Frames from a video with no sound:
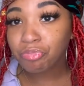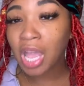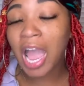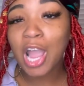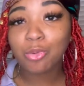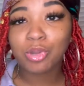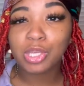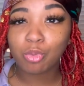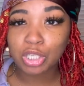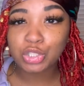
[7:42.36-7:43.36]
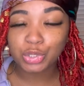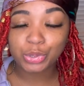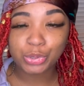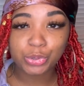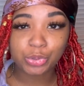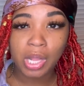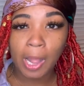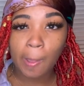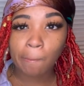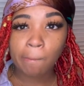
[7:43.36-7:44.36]
I really want to
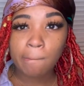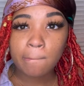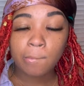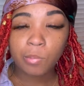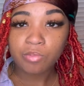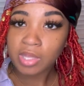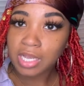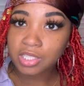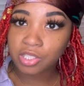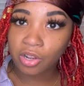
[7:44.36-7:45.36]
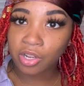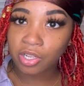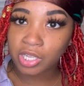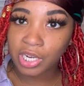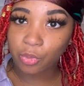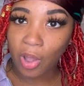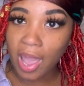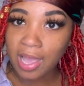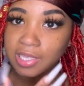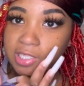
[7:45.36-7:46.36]
start getting
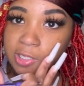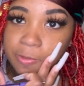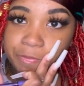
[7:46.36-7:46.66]
waxed,